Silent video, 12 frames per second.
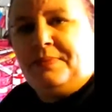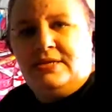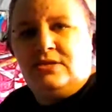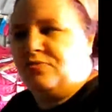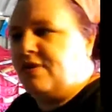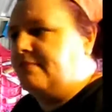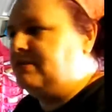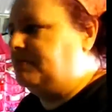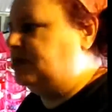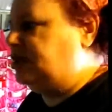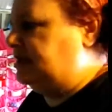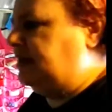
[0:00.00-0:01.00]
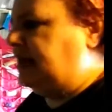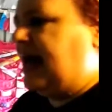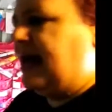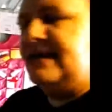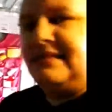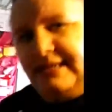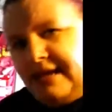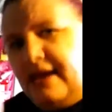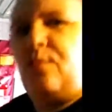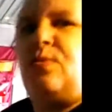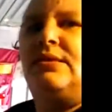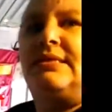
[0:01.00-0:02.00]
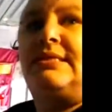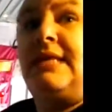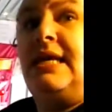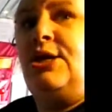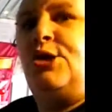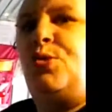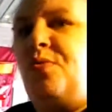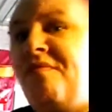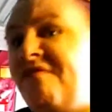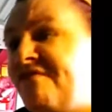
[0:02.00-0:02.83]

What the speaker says: Please subscribe to my channel guys, and I will see you